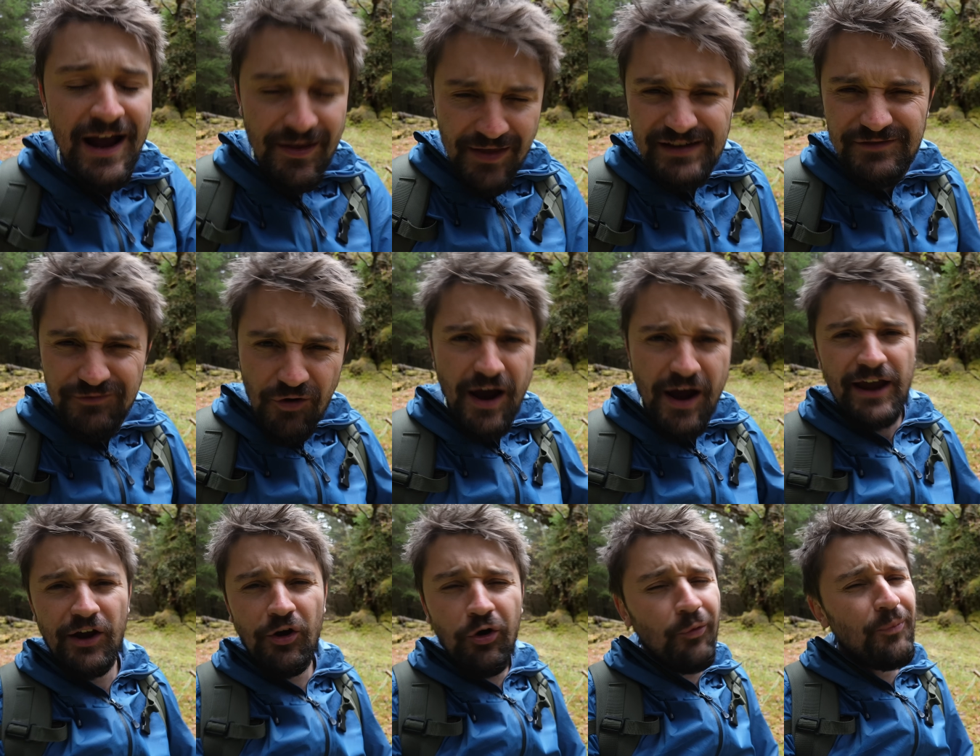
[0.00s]
That's
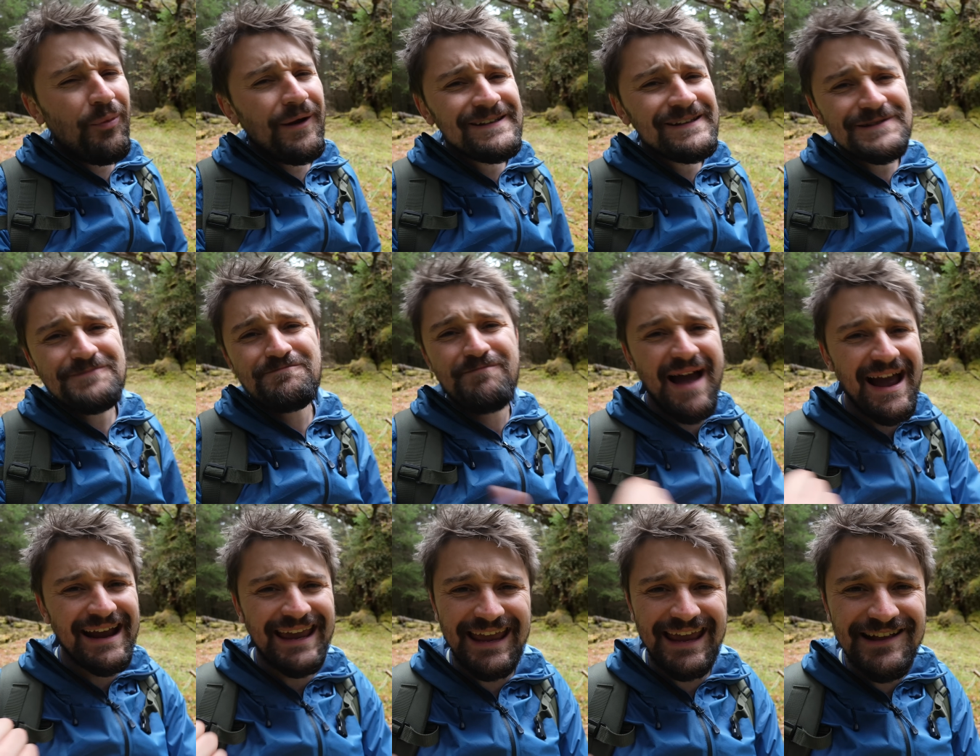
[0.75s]
right, incorporated
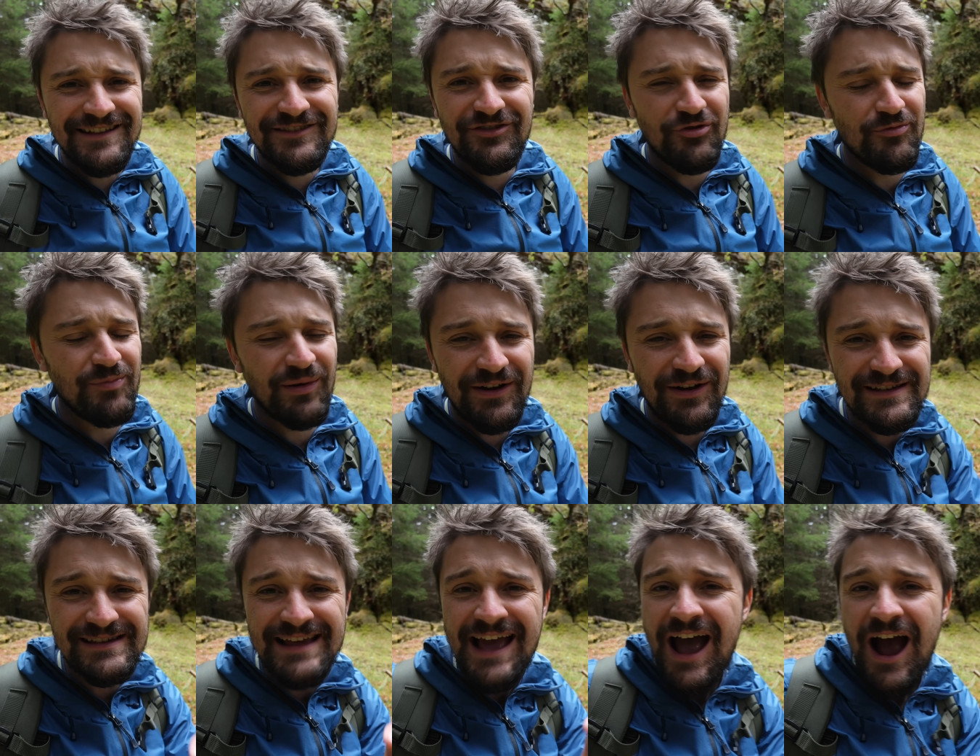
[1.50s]
back into,
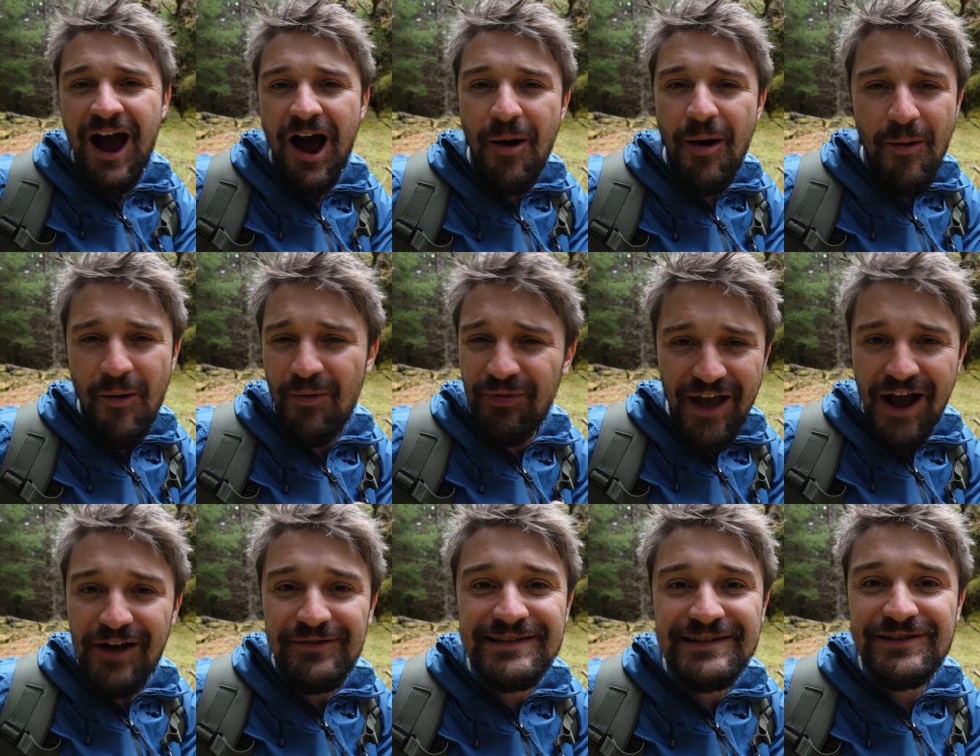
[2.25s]
because
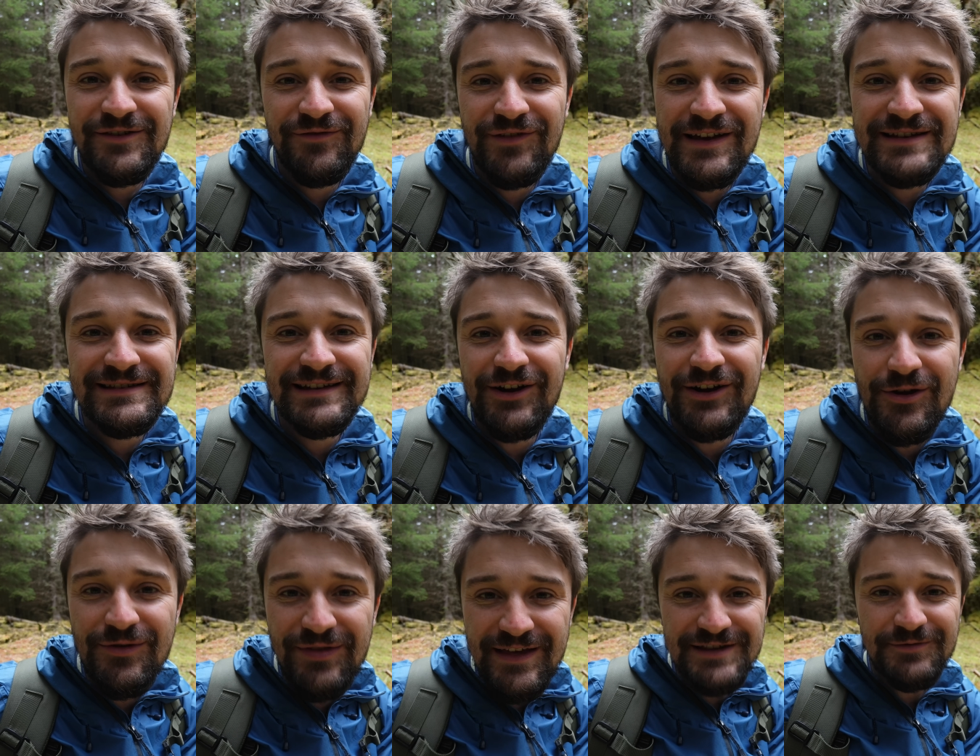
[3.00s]
thousands of years
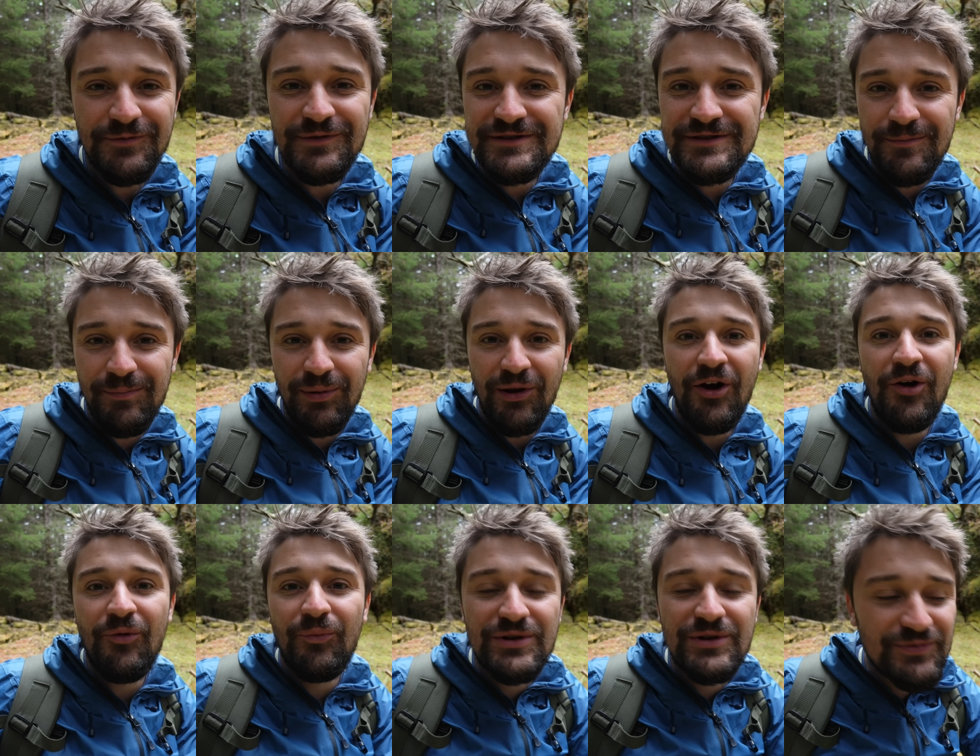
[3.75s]
ago, this was a
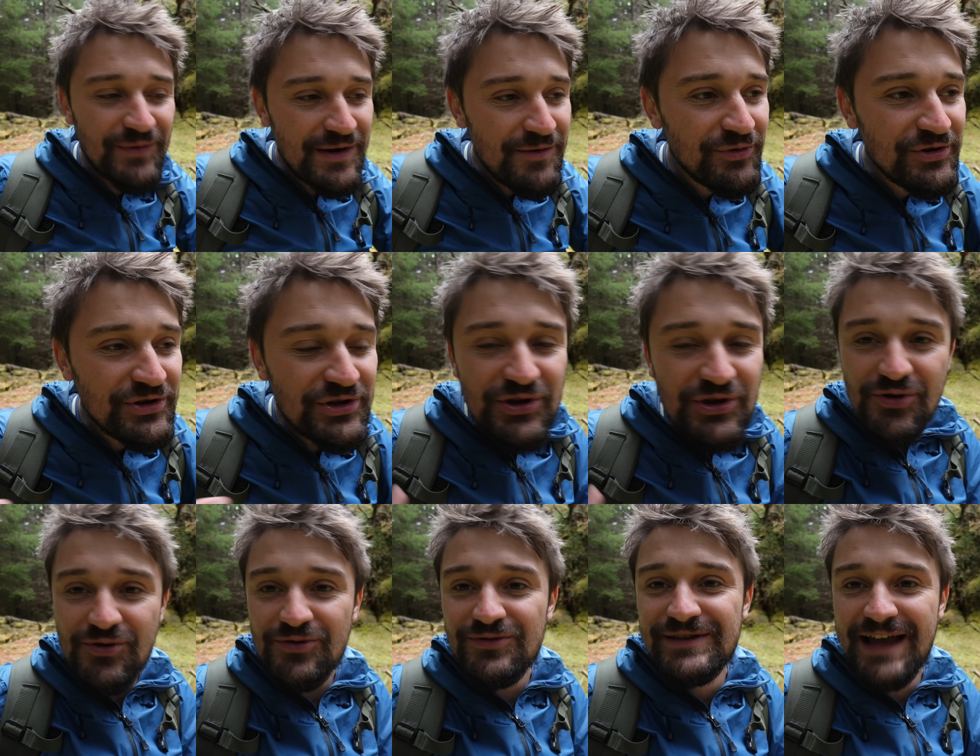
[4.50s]
plant which we would
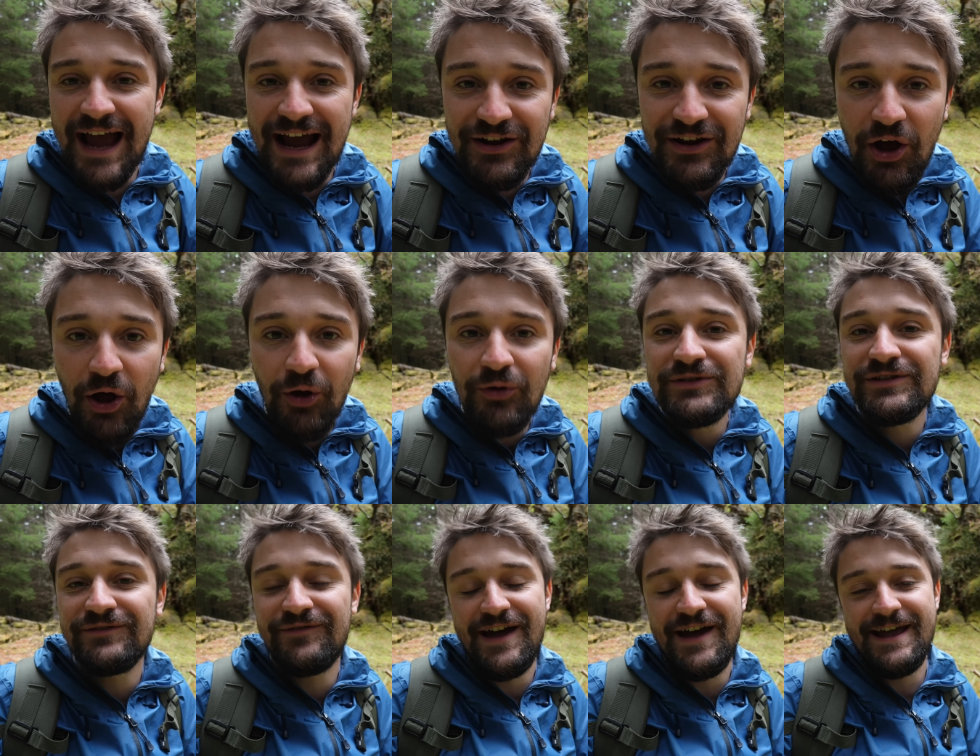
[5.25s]
use and
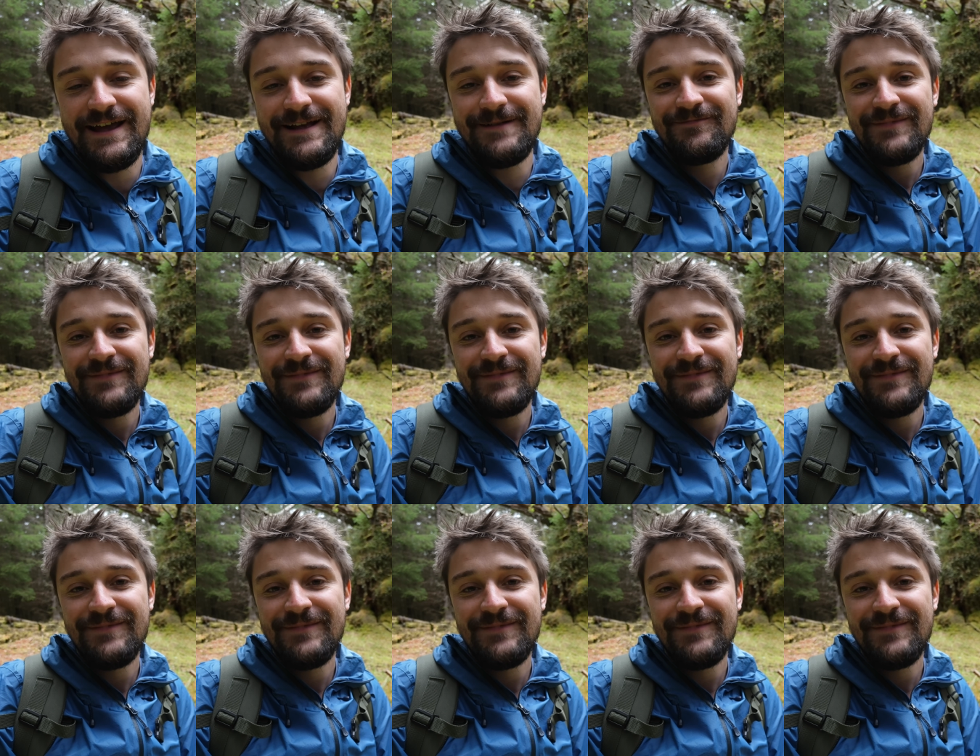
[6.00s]
cultivate.